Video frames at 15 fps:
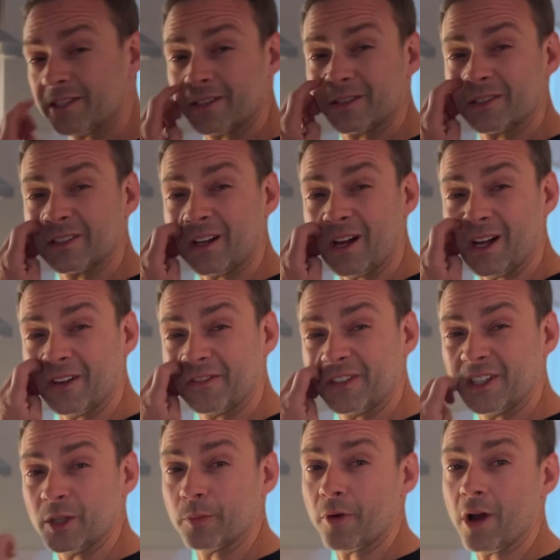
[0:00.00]
are soft
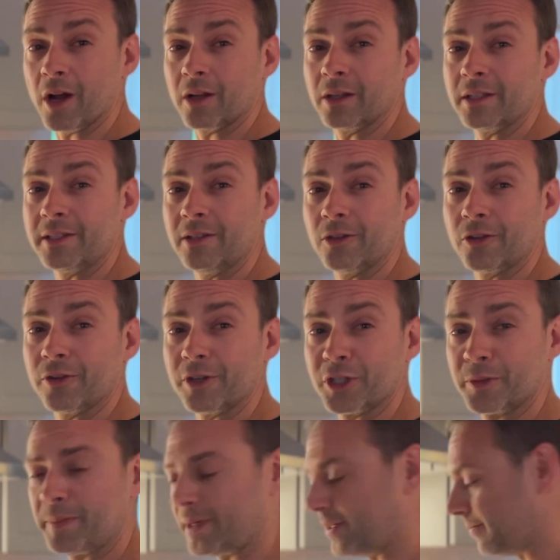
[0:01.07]
and the broccoli is still
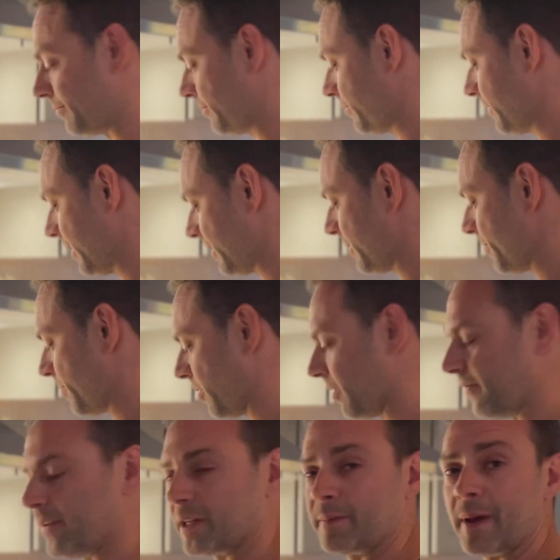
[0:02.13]
crispy. That's the
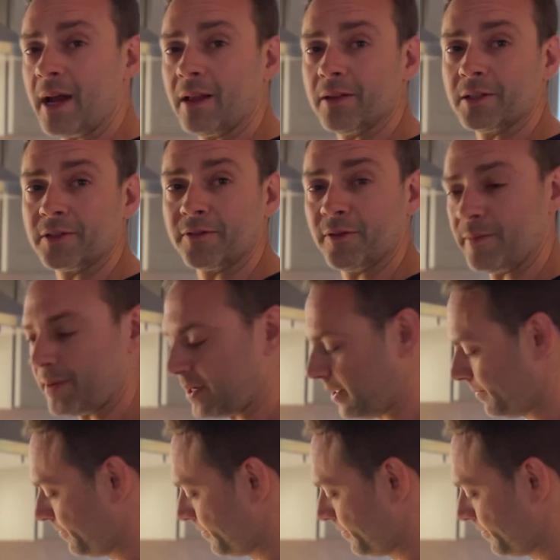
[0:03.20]
perfect balance for me.